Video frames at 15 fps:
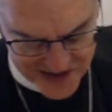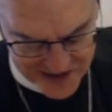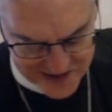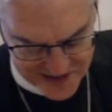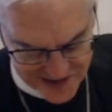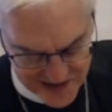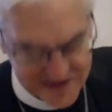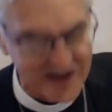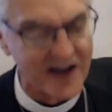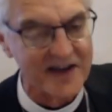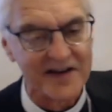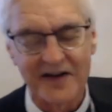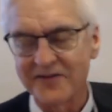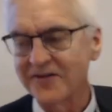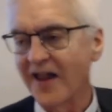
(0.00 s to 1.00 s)
into the
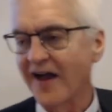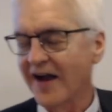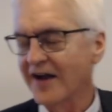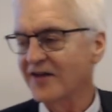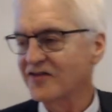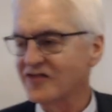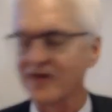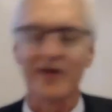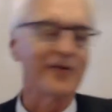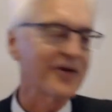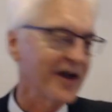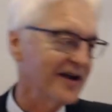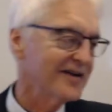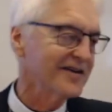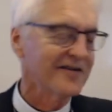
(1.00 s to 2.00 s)
den of lions
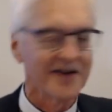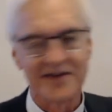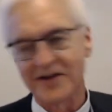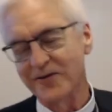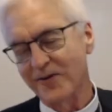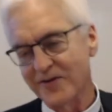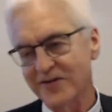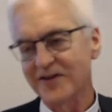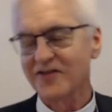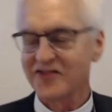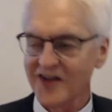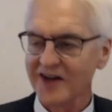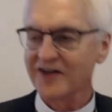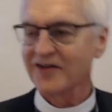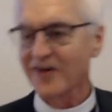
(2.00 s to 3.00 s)
located on the northeast
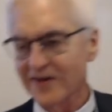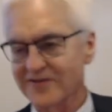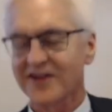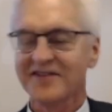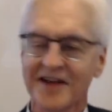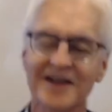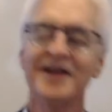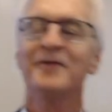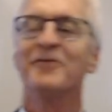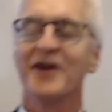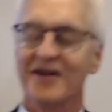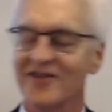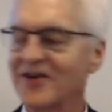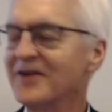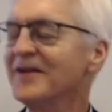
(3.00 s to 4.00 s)
sector of the. Th-
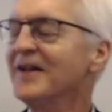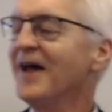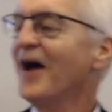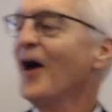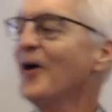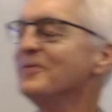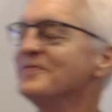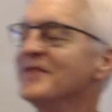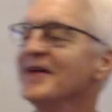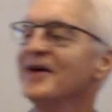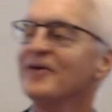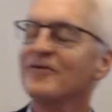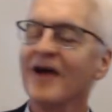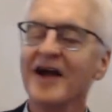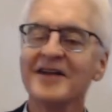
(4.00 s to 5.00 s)
whatever.
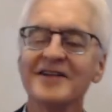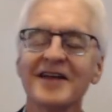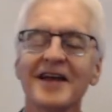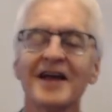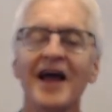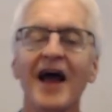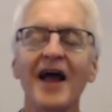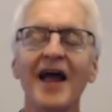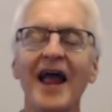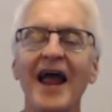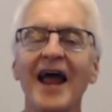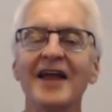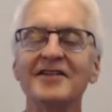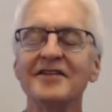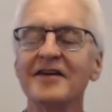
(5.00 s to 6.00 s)
Um, right?
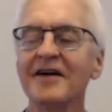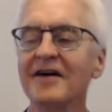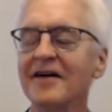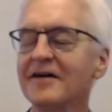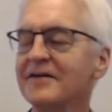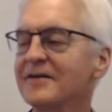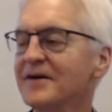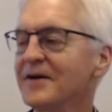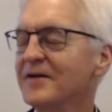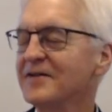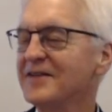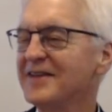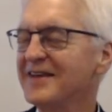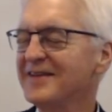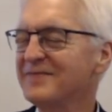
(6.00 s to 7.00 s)
And. Uh,
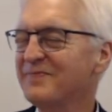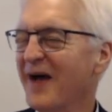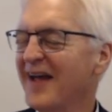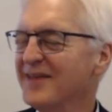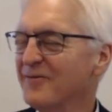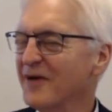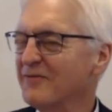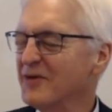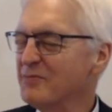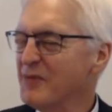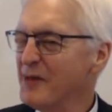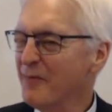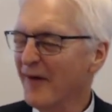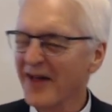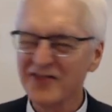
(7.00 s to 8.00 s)
by the way, when
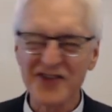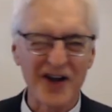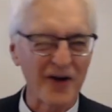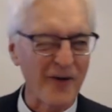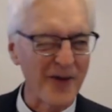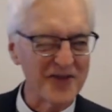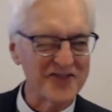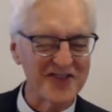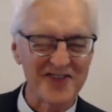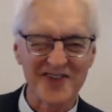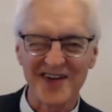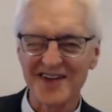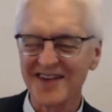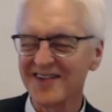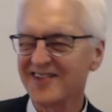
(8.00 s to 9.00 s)
people ask you questions
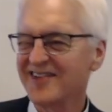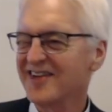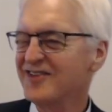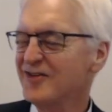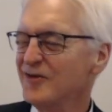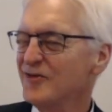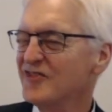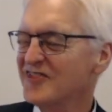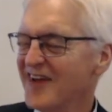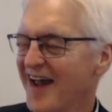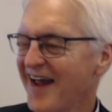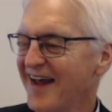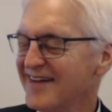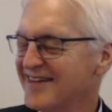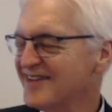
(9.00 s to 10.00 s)
like this, did you
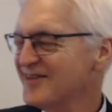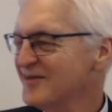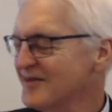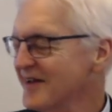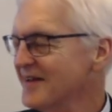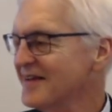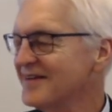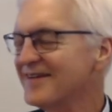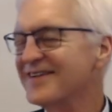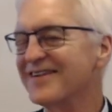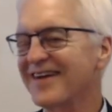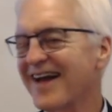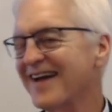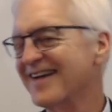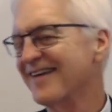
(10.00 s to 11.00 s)
say, did you, you know,
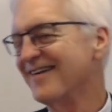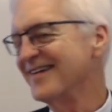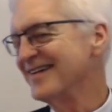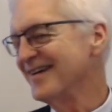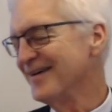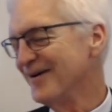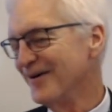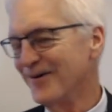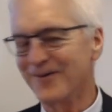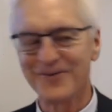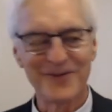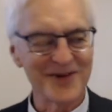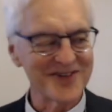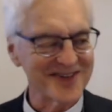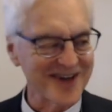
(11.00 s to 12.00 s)
you're kind of going, uh-oh,
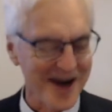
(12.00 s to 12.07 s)
what's mm-hmm.